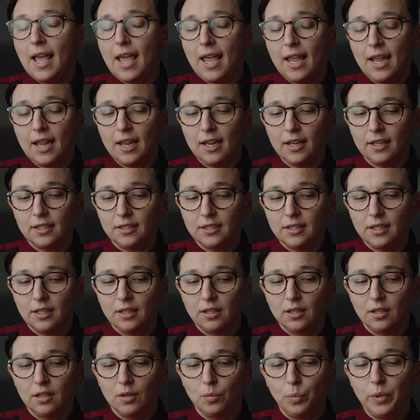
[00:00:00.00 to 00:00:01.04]
and
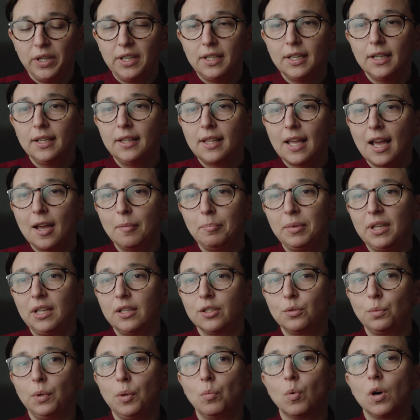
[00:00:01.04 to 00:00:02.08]
we did that
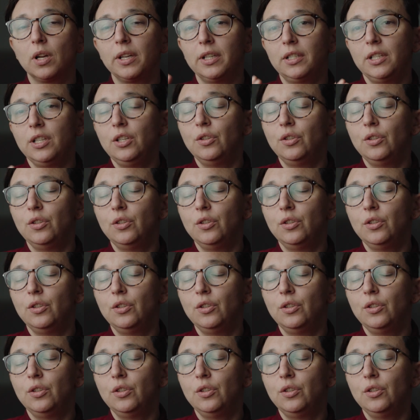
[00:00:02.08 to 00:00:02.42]
because we wanted